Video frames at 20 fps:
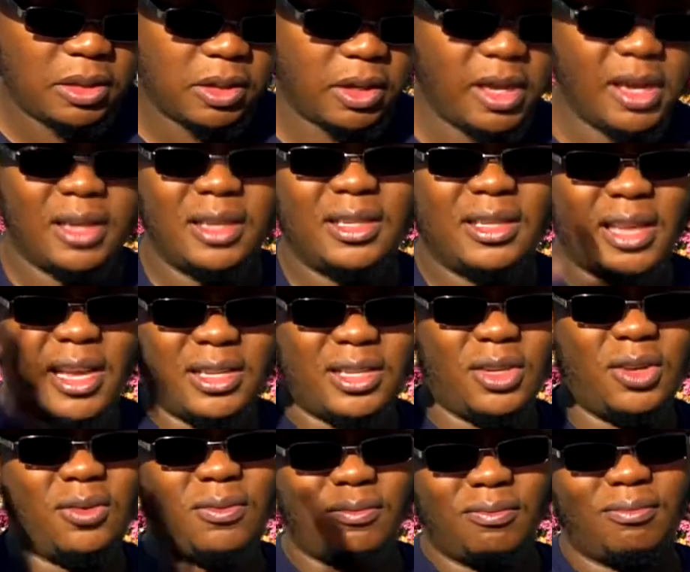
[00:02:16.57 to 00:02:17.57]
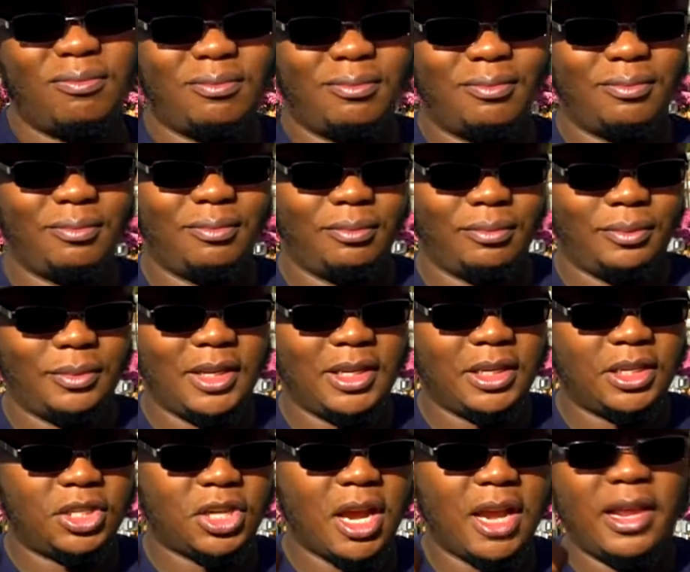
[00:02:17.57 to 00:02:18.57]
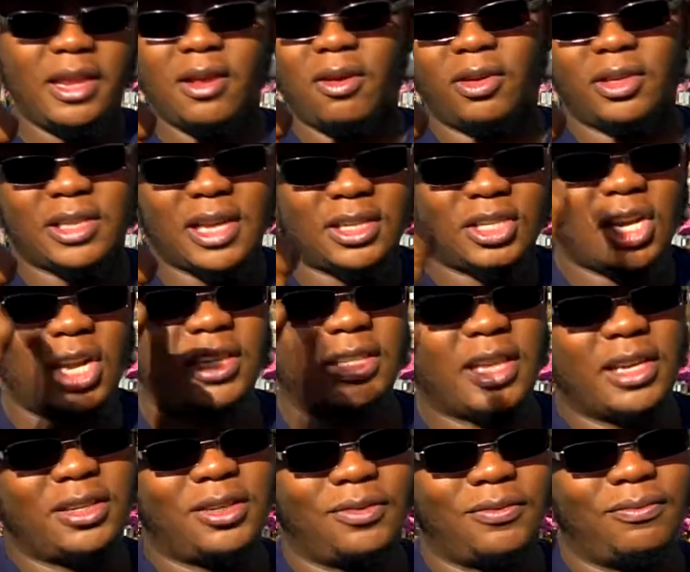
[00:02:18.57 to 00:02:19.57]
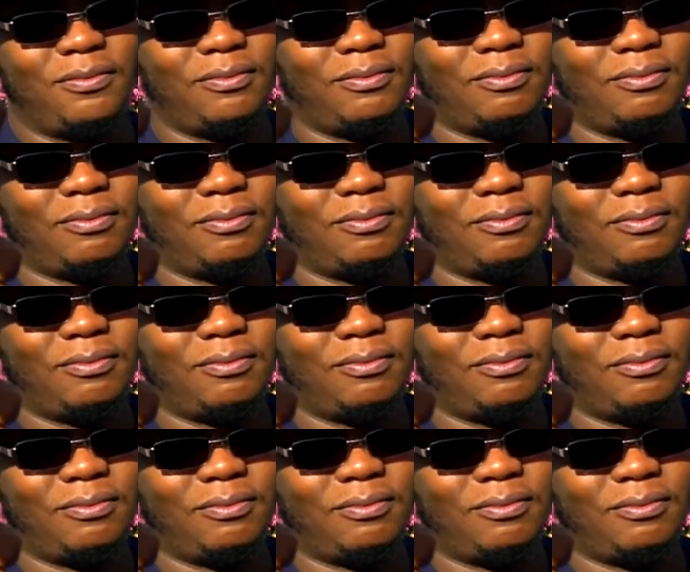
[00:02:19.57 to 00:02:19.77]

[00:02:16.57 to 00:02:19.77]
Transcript: So yeah, stay tuned. Is it shiny? No, it's not shiny. Stay tuned.